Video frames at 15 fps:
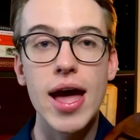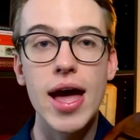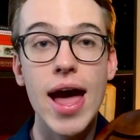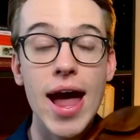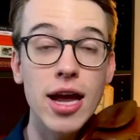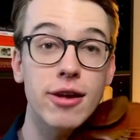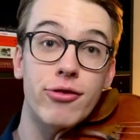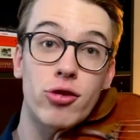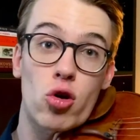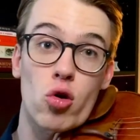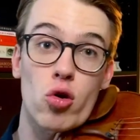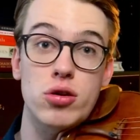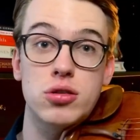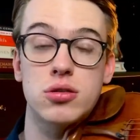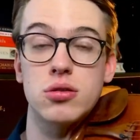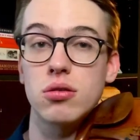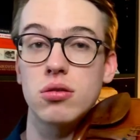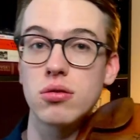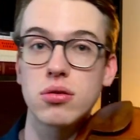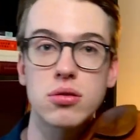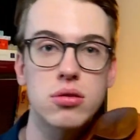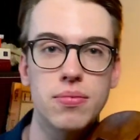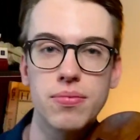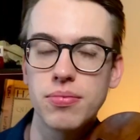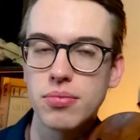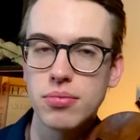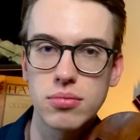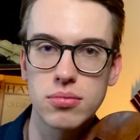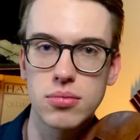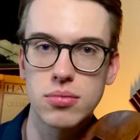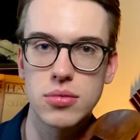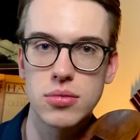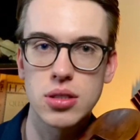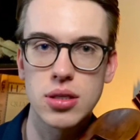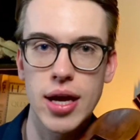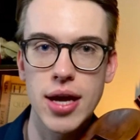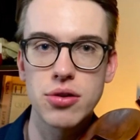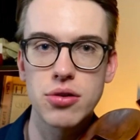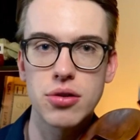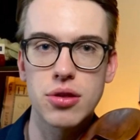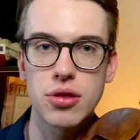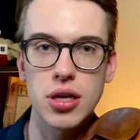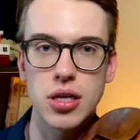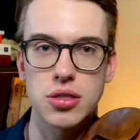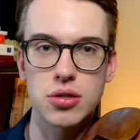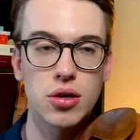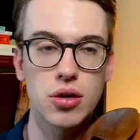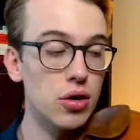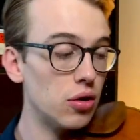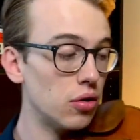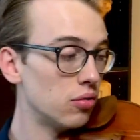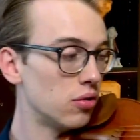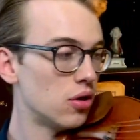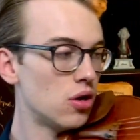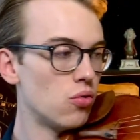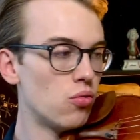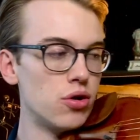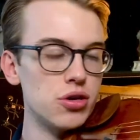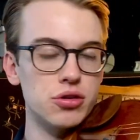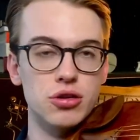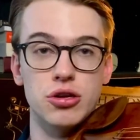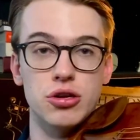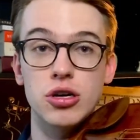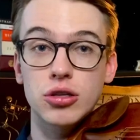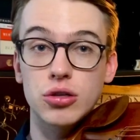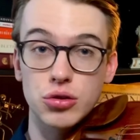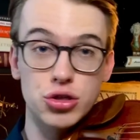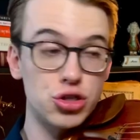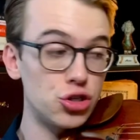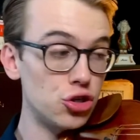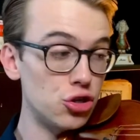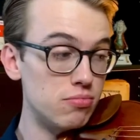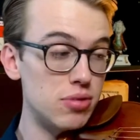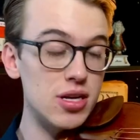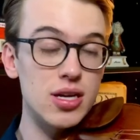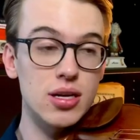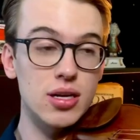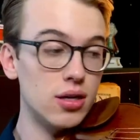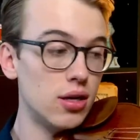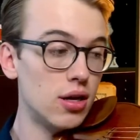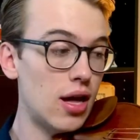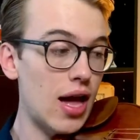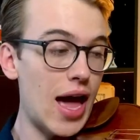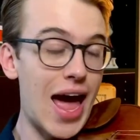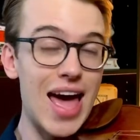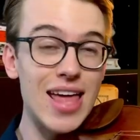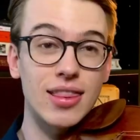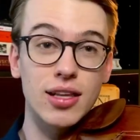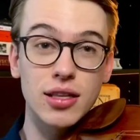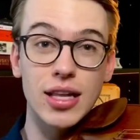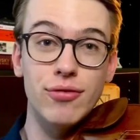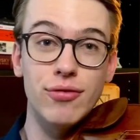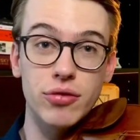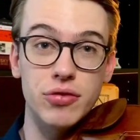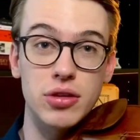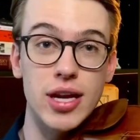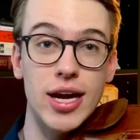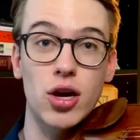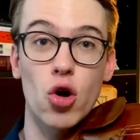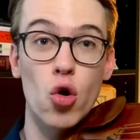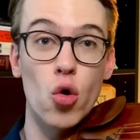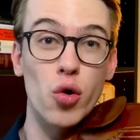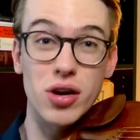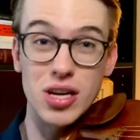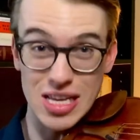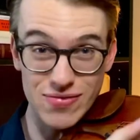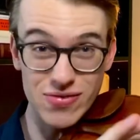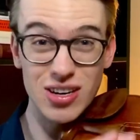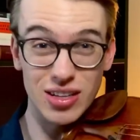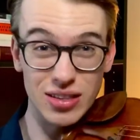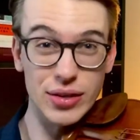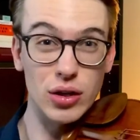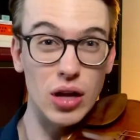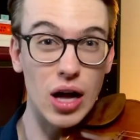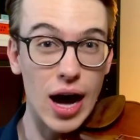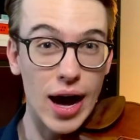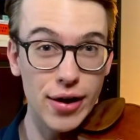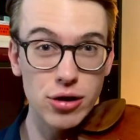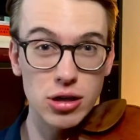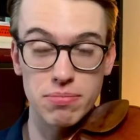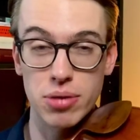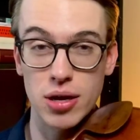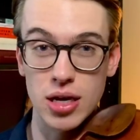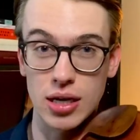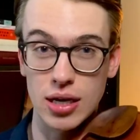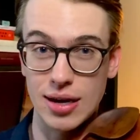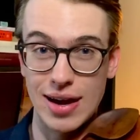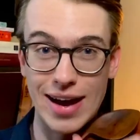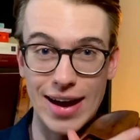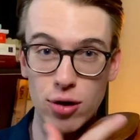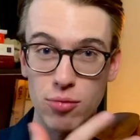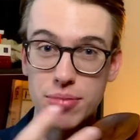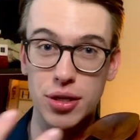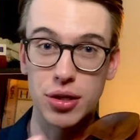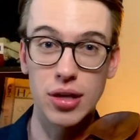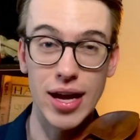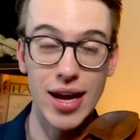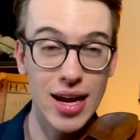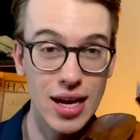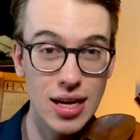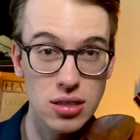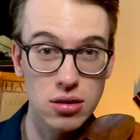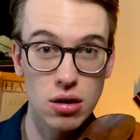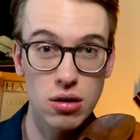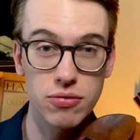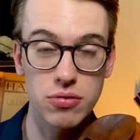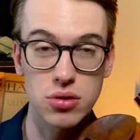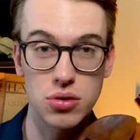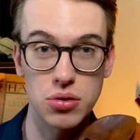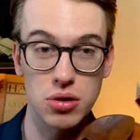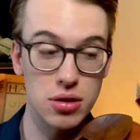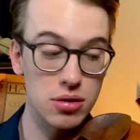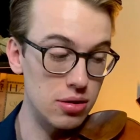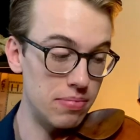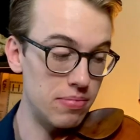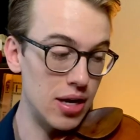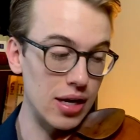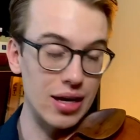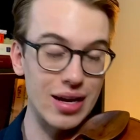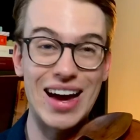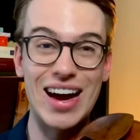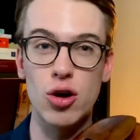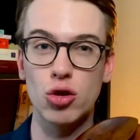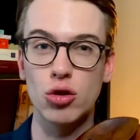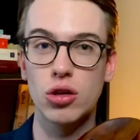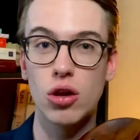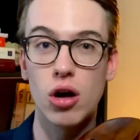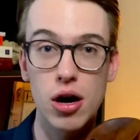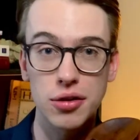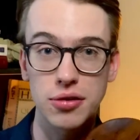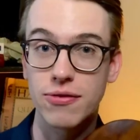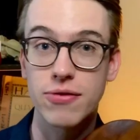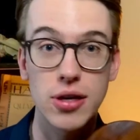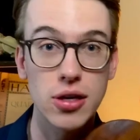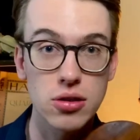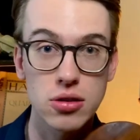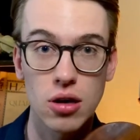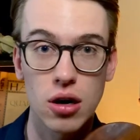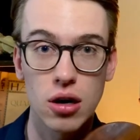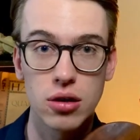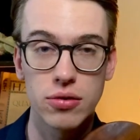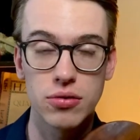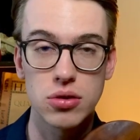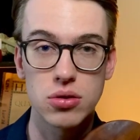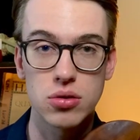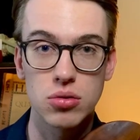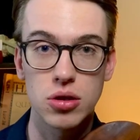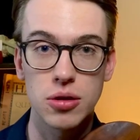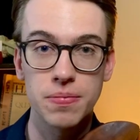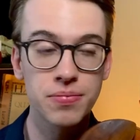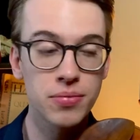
And of course, standard things go where the knuckles should be at the level of the neck or even a little higher depending on how big the hands are of the student, depending on how long the fingers are of the student.